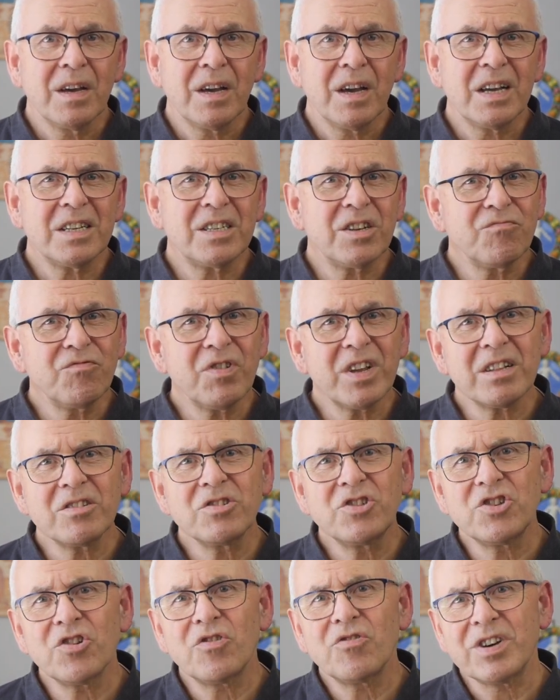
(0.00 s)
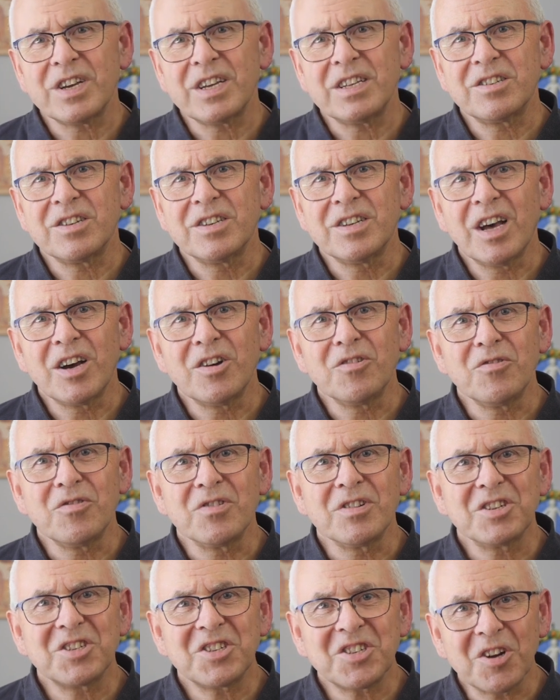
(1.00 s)
It's a real joy to know
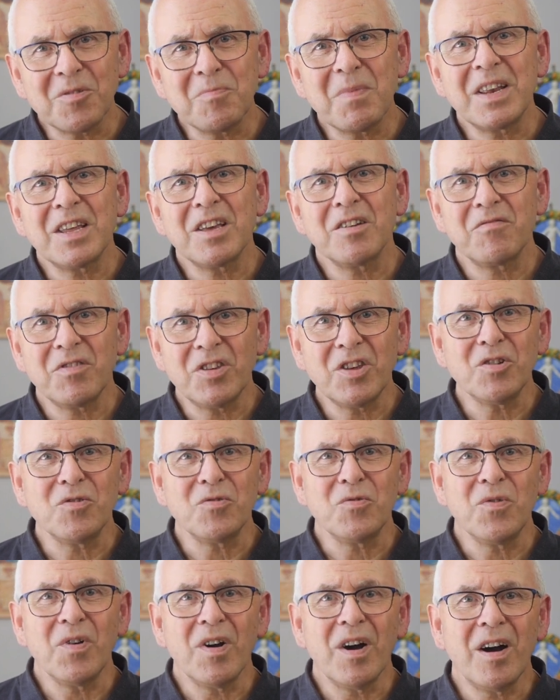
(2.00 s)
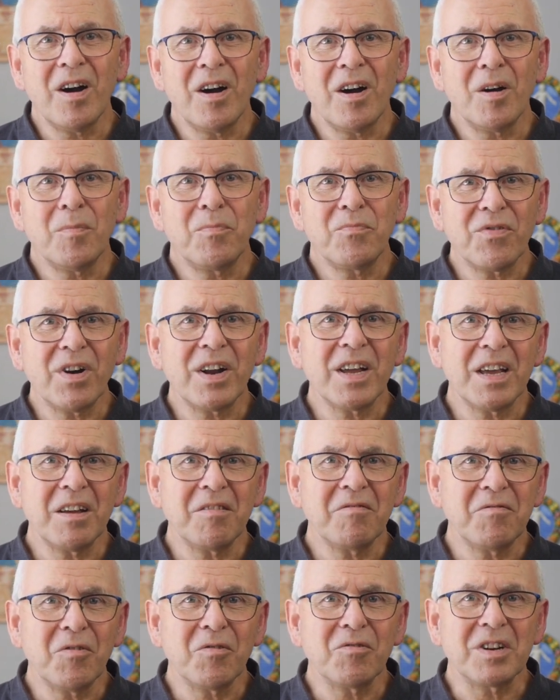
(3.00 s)
that so many of you are praying
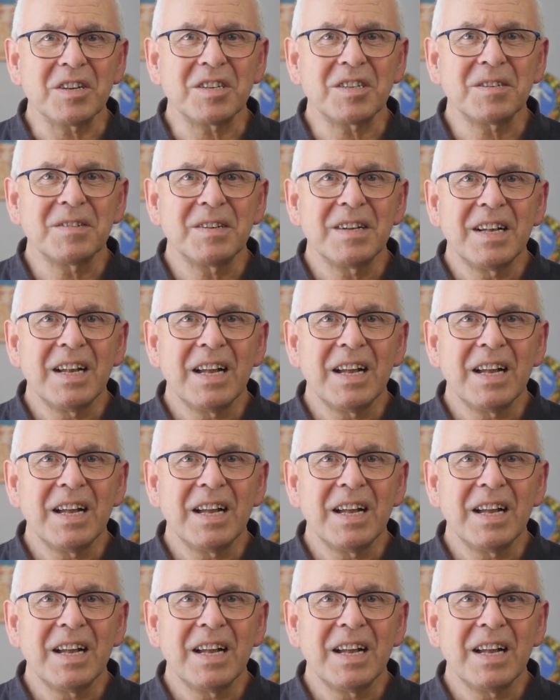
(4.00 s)
for us